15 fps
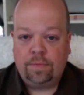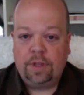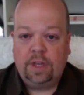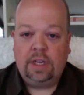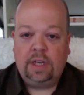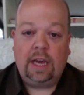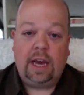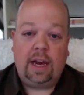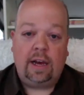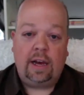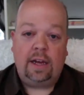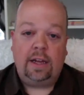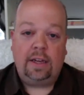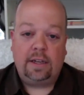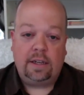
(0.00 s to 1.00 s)
Yeah,
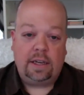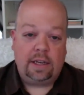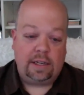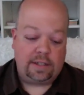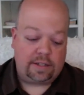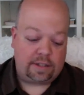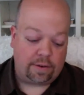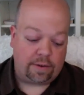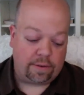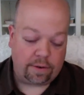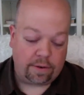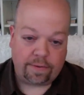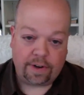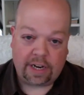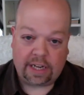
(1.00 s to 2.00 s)
and so
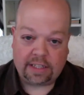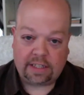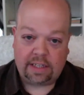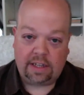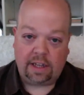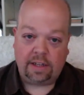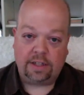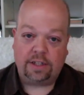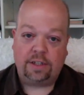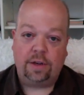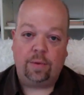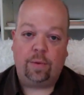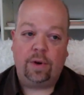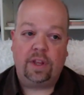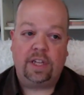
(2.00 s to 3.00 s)
for Nancy and the others,
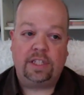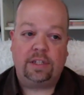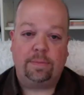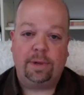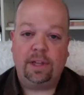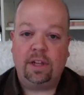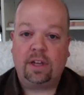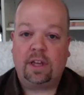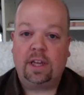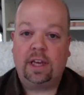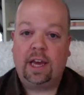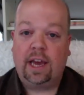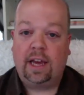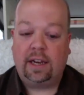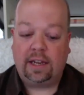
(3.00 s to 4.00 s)
one of the things you'll be looking
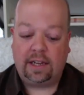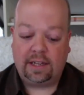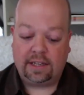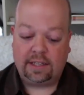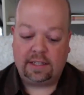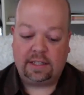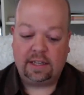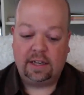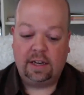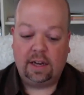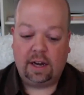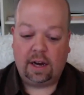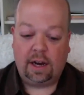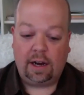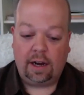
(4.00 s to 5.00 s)
at is
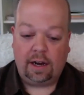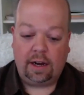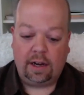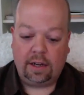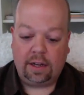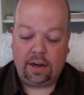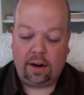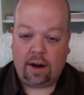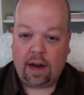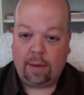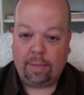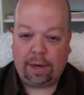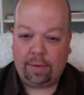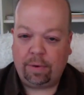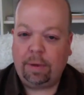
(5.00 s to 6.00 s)
how
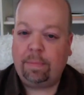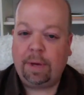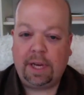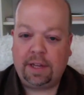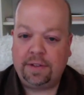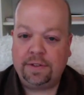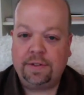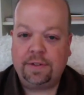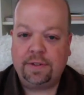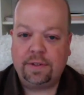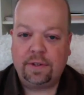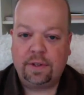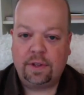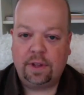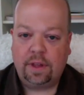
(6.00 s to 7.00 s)
many repins
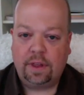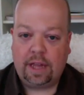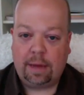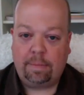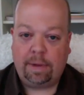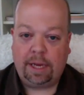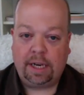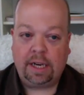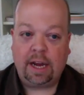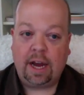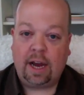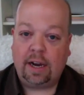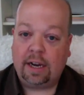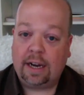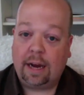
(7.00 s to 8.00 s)
that pin
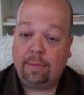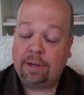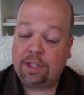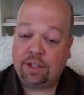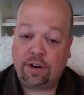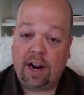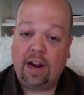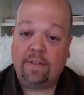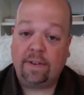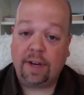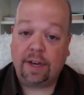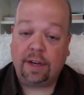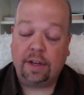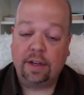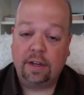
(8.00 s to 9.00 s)
got and how much
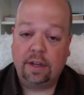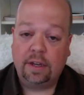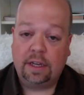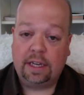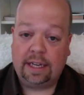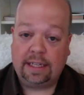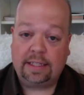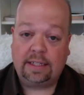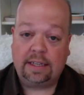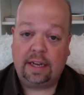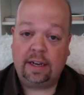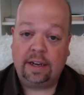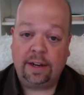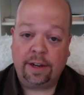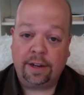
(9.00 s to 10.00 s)
traffic it's
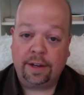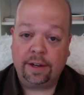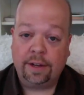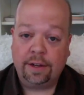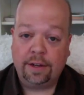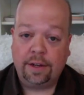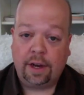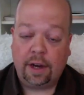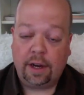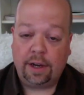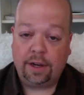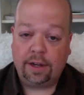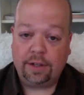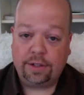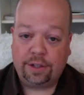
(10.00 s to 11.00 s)
sending
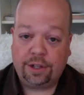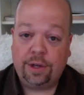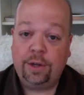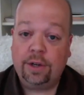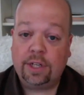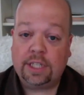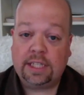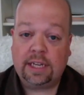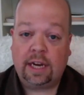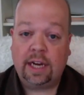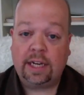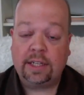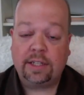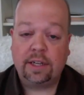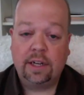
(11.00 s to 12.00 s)
to your
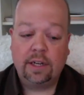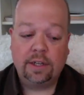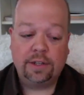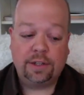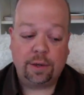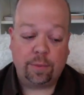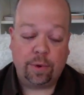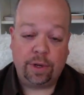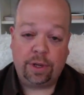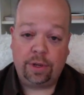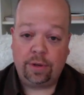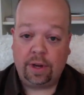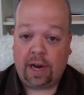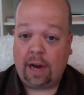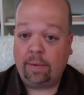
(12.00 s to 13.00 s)
site. So
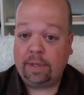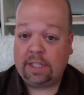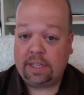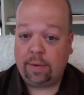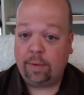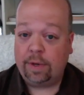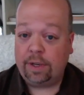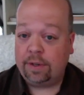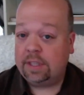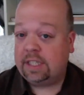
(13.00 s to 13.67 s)
I would say when you set